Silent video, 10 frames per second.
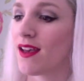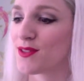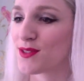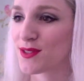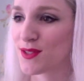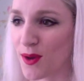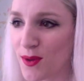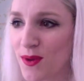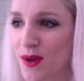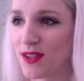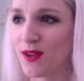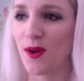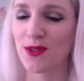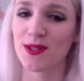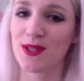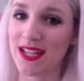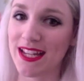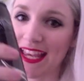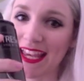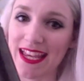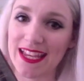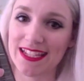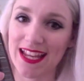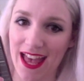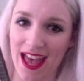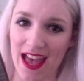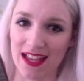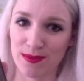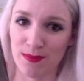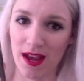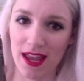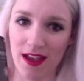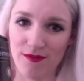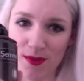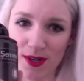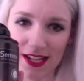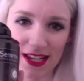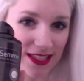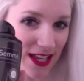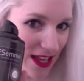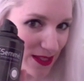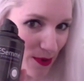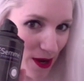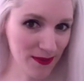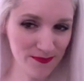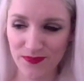So you're also going to need hairspray, everybody needs hairspray.